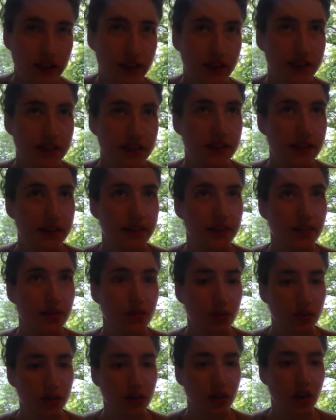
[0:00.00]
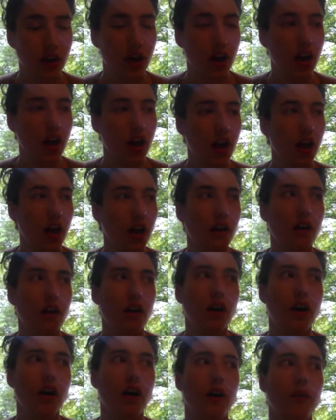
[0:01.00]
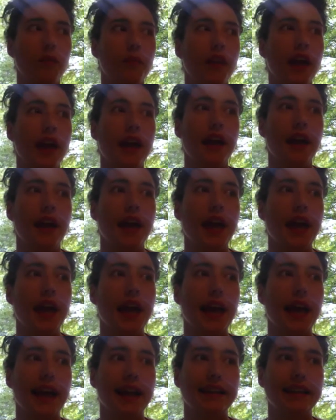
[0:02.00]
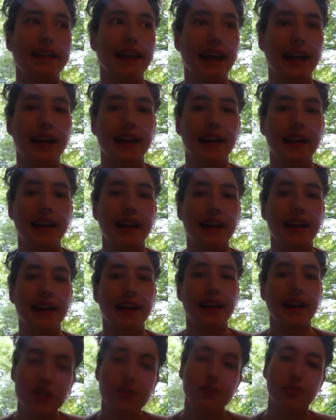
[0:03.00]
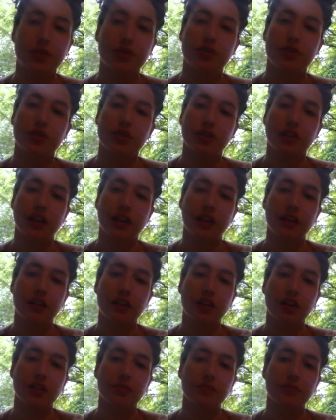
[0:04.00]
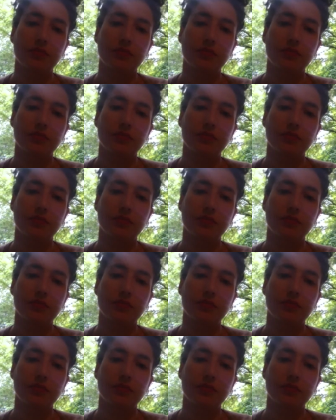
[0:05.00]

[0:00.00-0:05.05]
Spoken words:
least this is good. um, and then the next person can come,